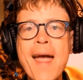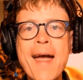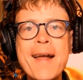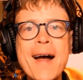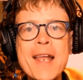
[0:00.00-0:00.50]

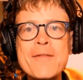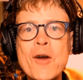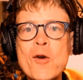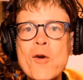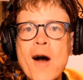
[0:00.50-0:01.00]
kind of
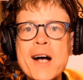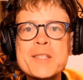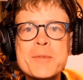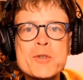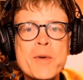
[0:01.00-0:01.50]
a
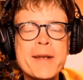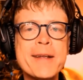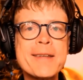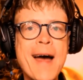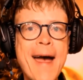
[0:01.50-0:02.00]
cross between
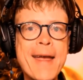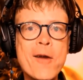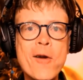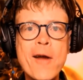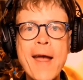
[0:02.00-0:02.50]
a
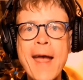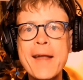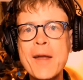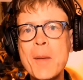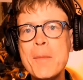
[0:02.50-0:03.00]
tiger
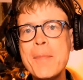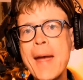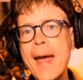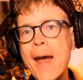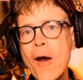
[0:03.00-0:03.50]
and a
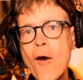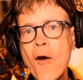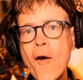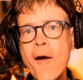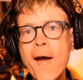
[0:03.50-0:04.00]

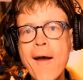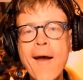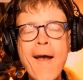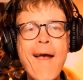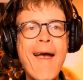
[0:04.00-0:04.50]
bear.
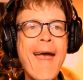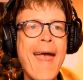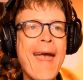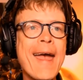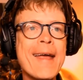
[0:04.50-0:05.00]

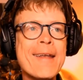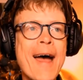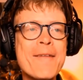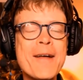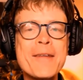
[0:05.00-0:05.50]
And
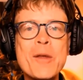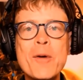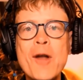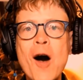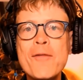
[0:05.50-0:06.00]
I felt like there
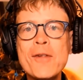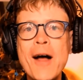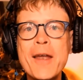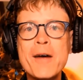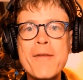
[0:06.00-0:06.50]
were an awful
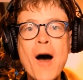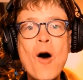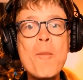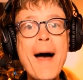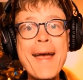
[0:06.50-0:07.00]
lot of,
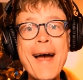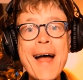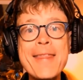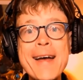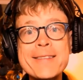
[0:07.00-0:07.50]
oh my
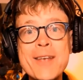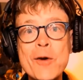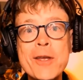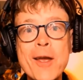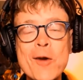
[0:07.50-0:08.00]
God, that's
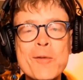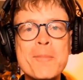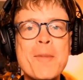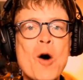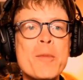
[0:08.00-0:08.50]
so cute
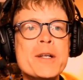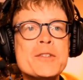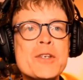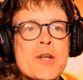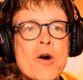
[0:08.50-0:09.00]

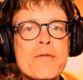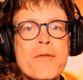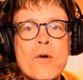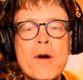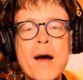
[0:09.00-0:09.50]
moments, you know,
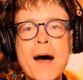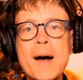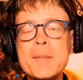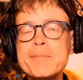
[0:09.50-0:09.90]
for a